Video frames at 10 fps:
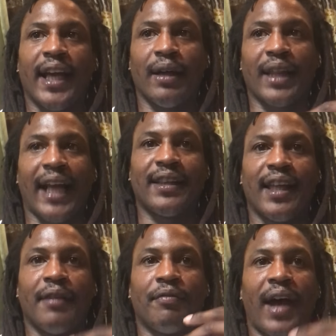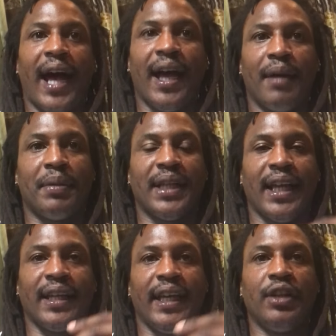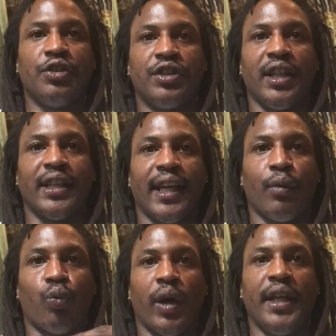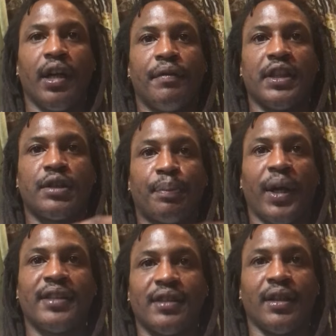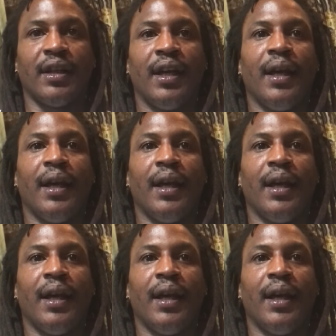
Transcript: got like that vibe and that energy and that way of expressing.